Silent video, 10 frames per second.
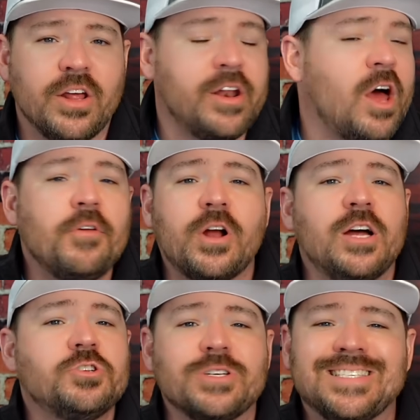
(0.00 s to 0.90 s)
in other
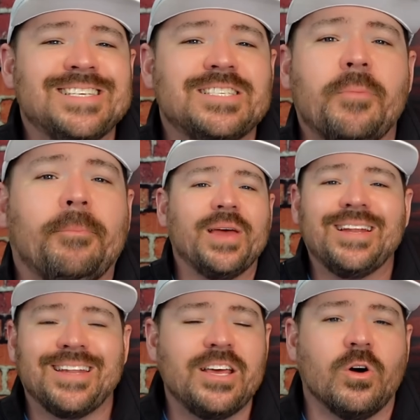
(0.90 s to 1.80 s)
countries, this is a
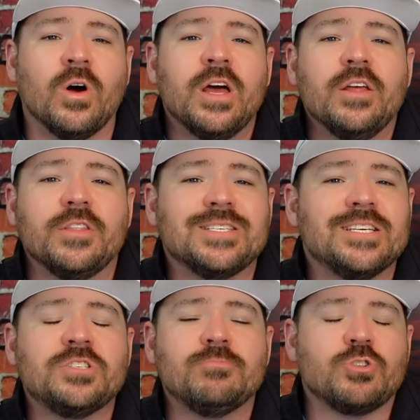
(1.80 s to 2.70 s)
big deal. The
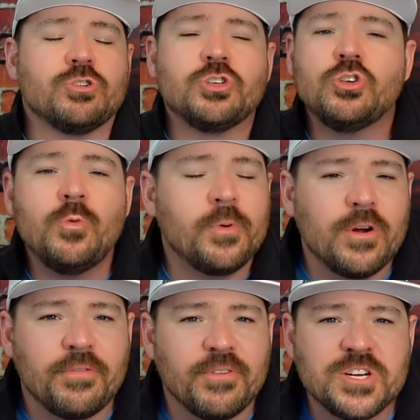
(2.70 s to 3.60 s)
systems are
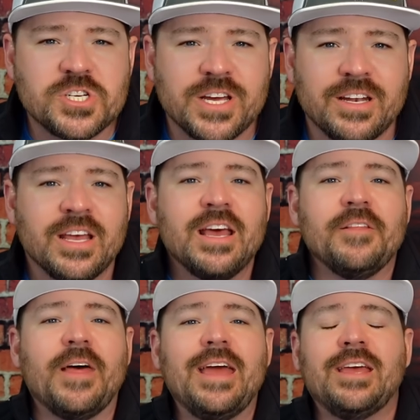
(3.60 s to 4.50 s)
super efficient.
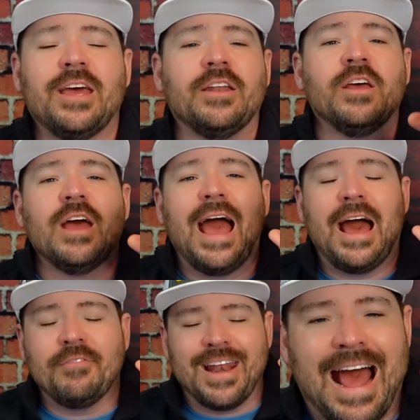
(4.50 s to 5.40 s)
They can
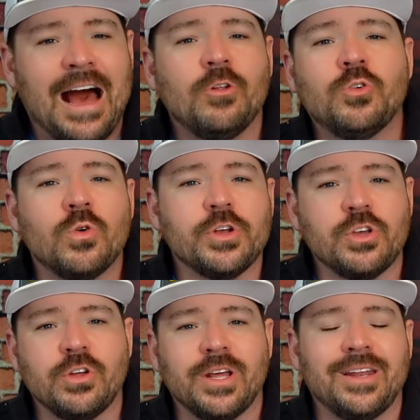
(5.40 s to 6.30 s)
have an outdoor
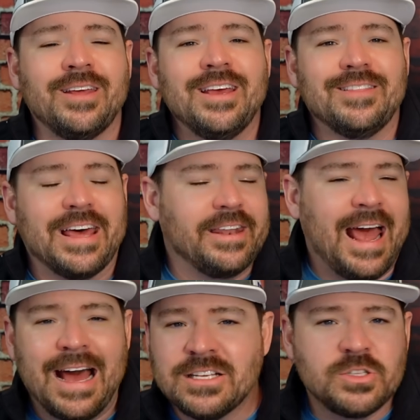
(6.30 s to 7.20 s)
unit that
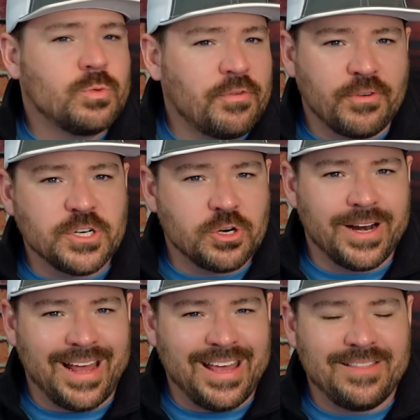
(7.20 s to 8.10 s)
has the
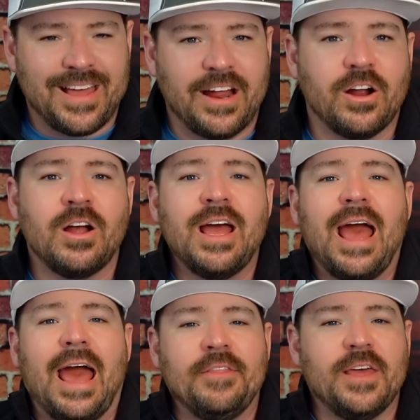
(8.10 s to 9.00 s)
refrigerant in there,
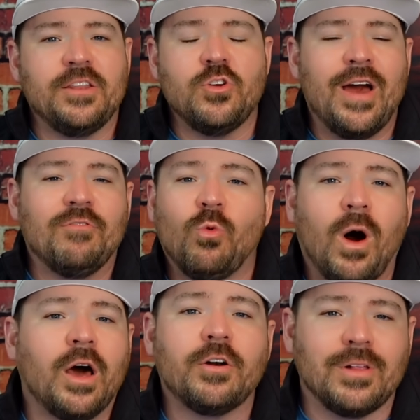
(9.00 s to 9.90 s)
and then you have
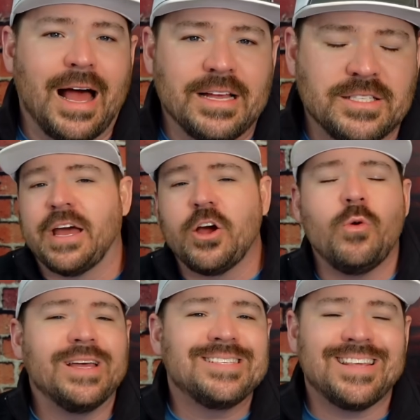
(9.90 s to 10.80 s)
water lines that
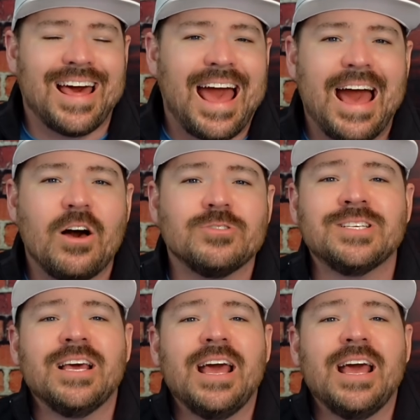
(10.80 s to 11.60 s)
go into the house,